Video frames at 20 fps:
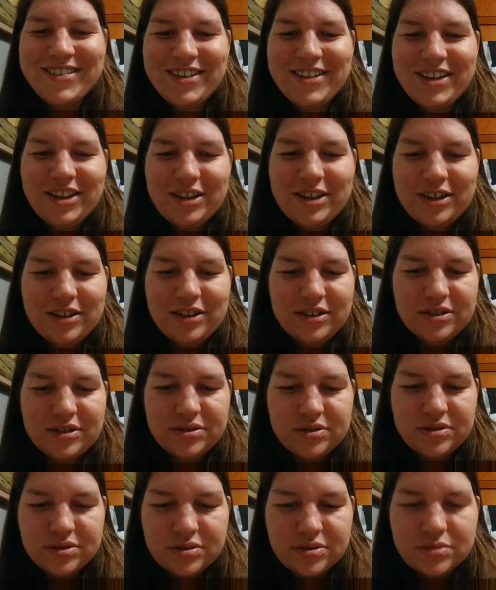So,
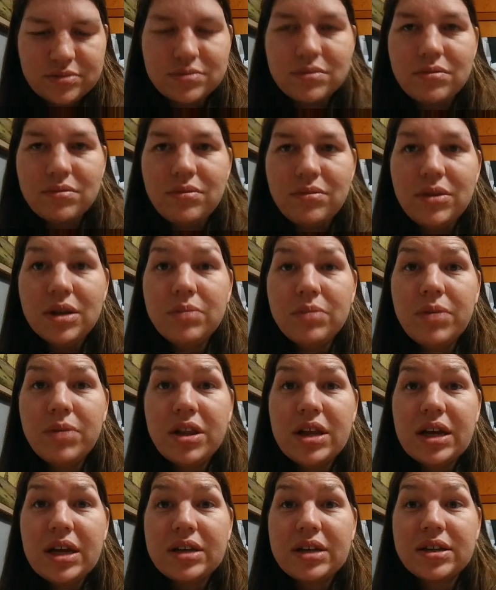but
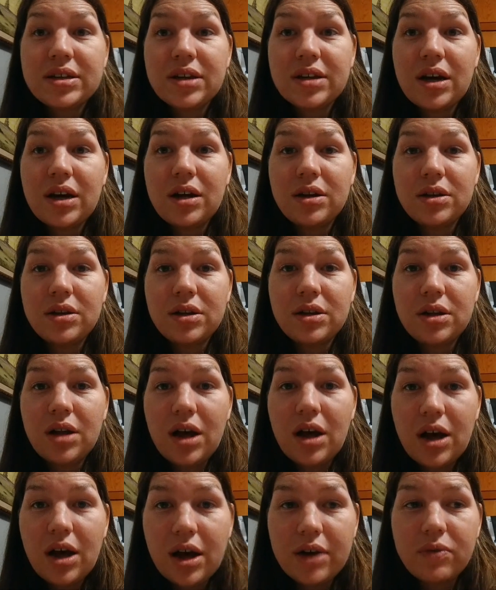that's a
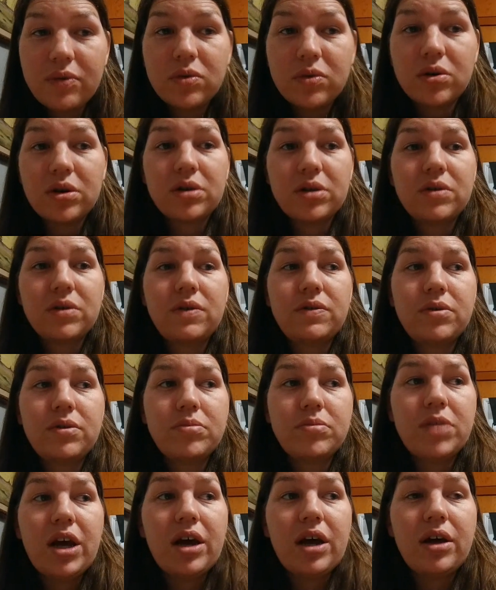lot of work from
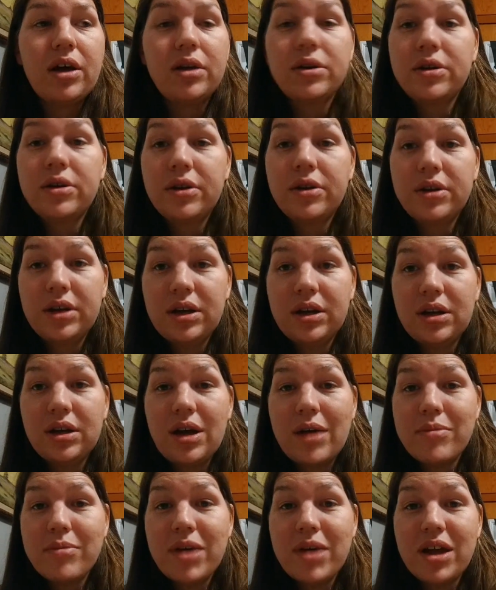now till then. I
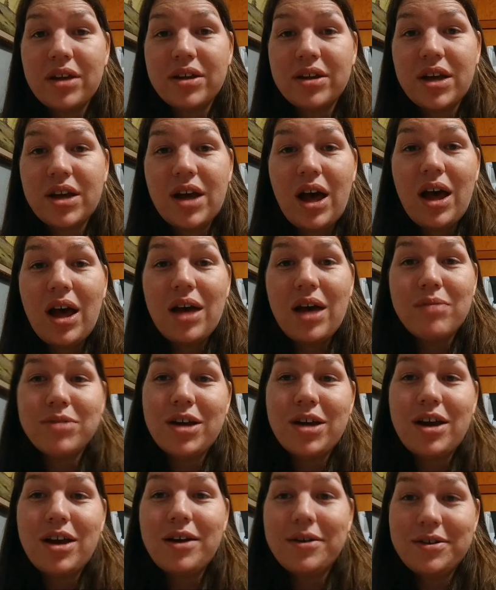may say, I am
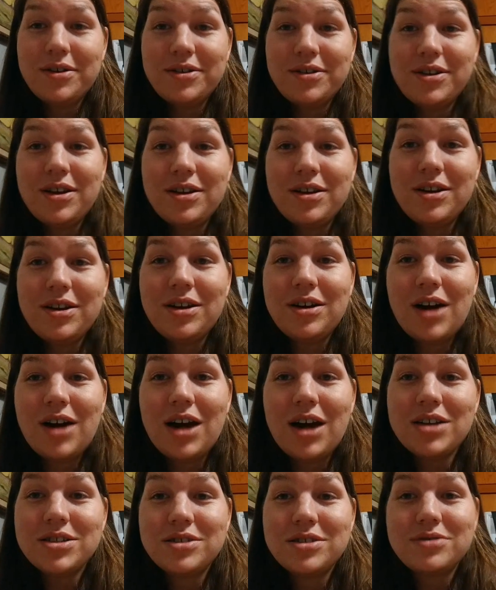tired of sitting here. I
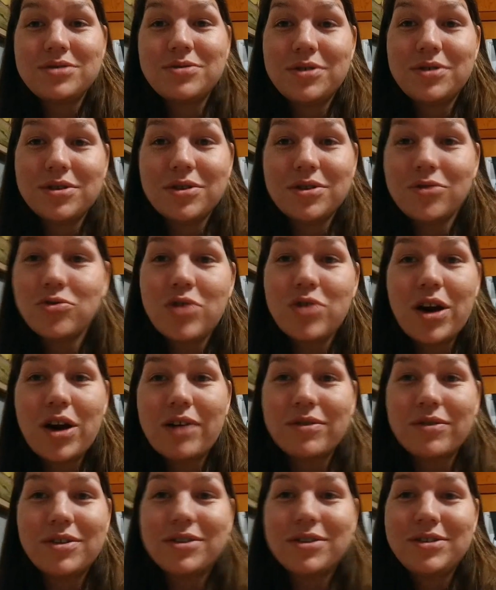just want to go
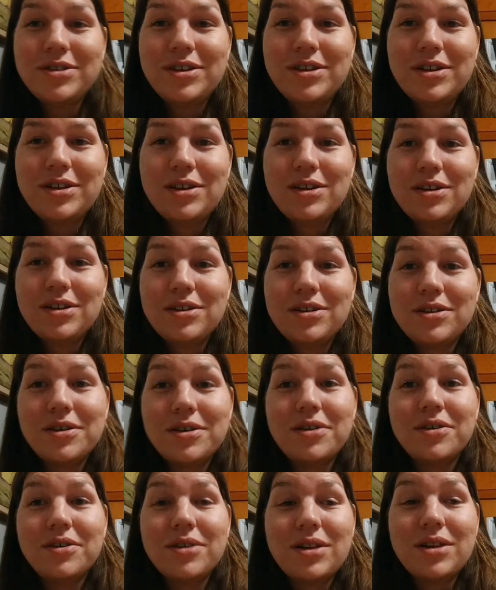travel.
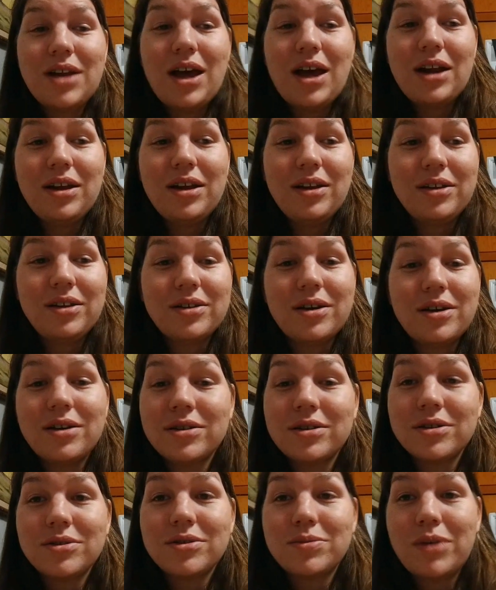So that is
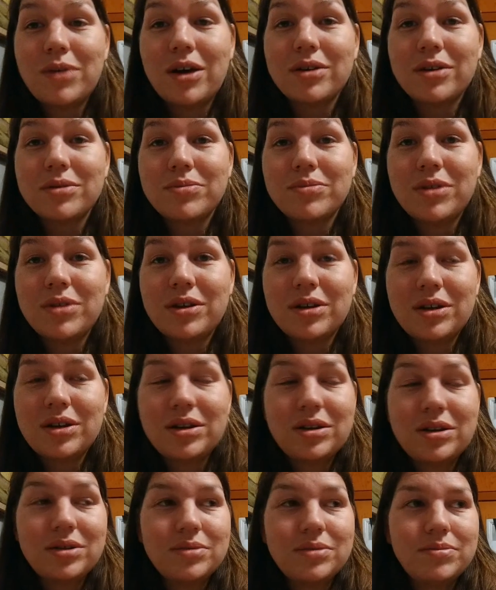also a possibility.
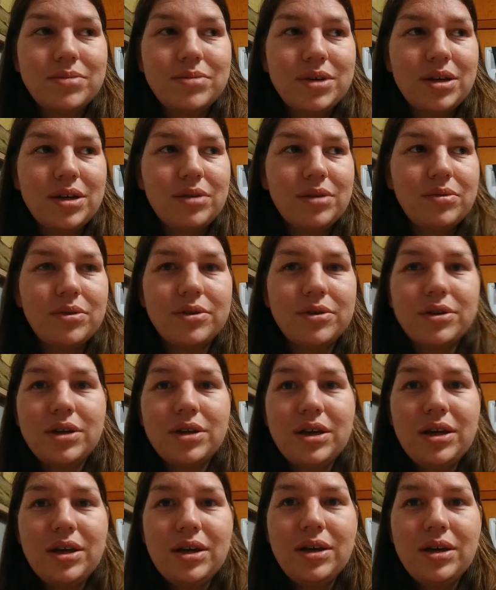But we'll
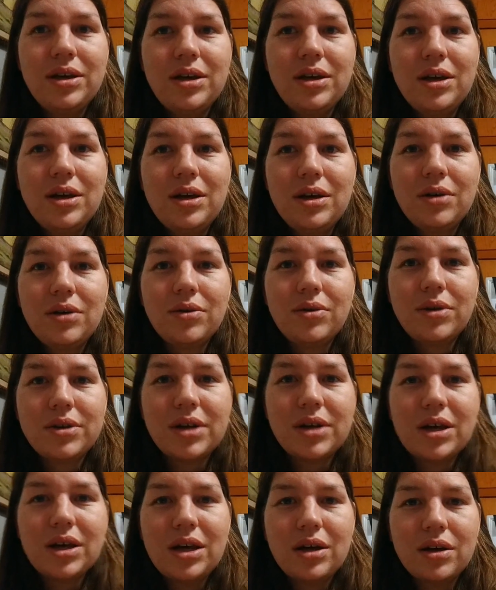see once I
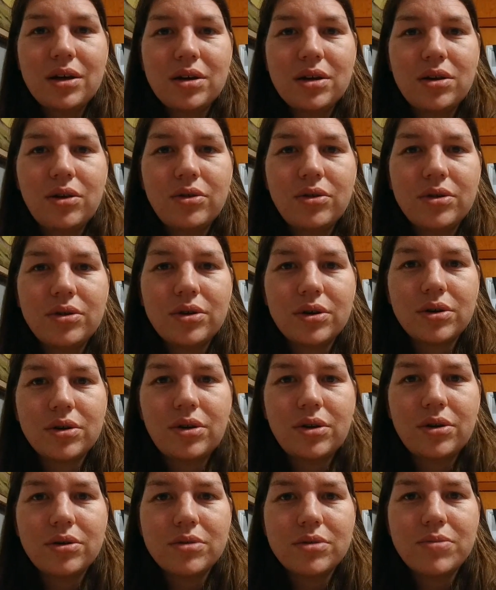get closer and
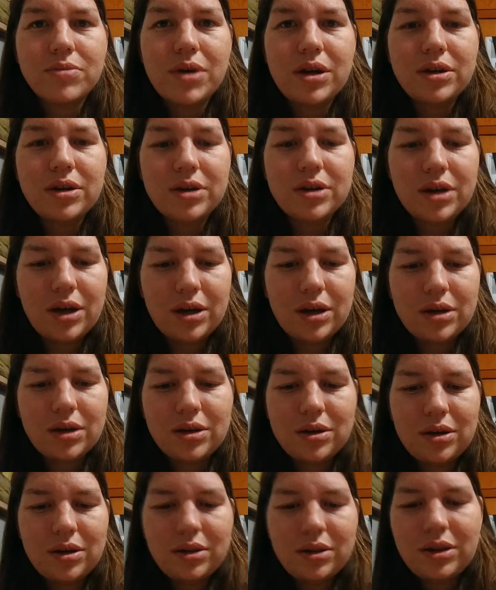closer being done.
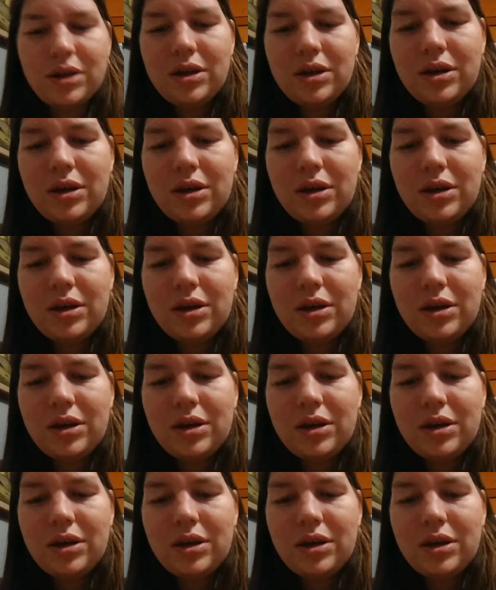The